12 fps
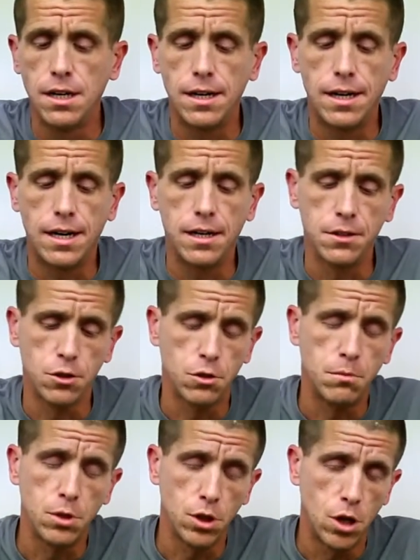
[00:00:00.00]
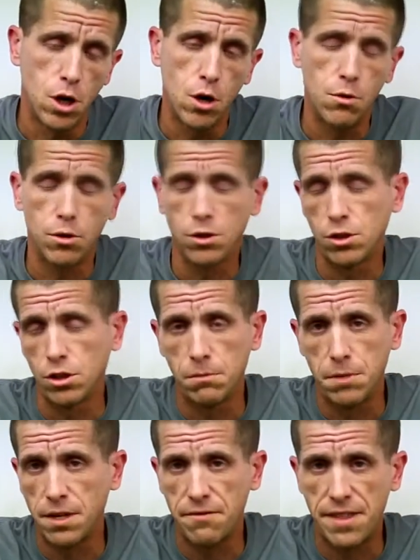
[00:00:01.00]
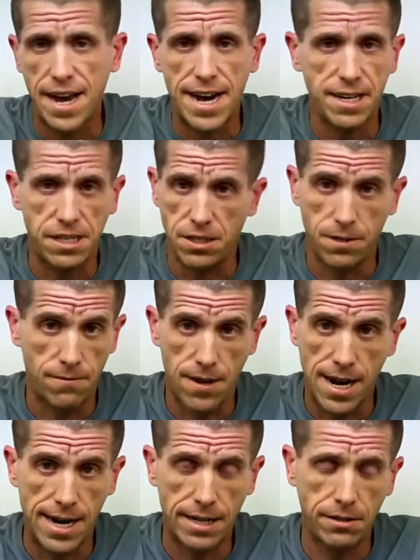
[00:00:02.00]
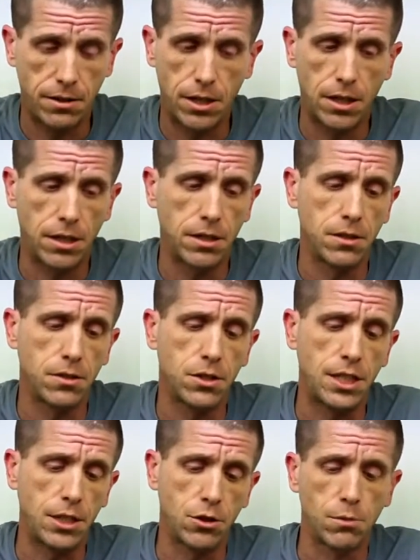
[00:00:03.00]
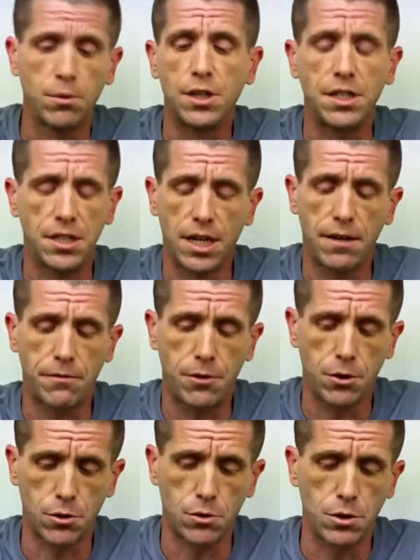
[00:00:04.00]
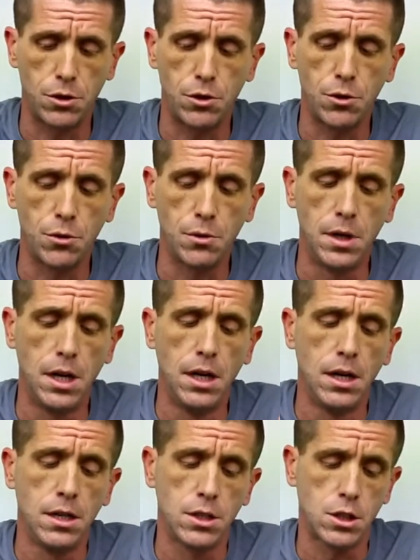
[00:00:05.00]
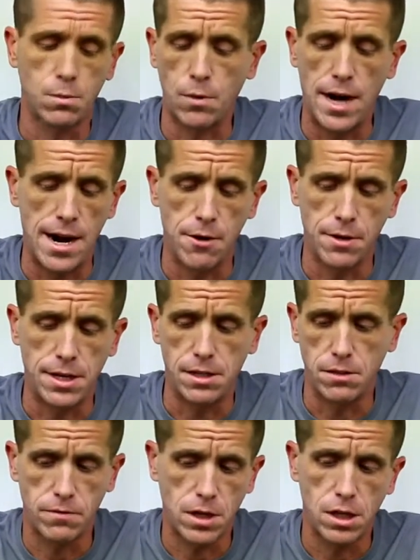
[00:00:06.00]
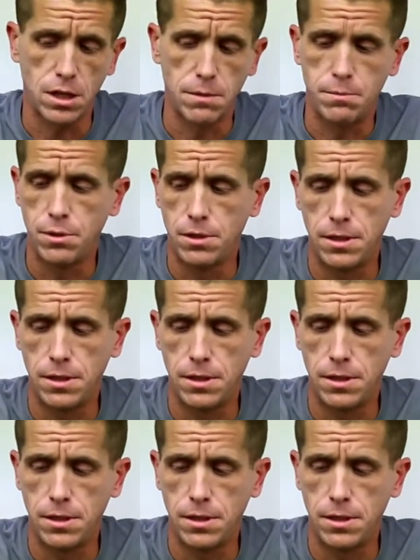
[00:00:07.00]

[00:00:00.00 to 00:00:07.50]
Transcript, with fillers: A little below or a little above that is fine. Their seeds are pretty tough. They're going to sprout and develop,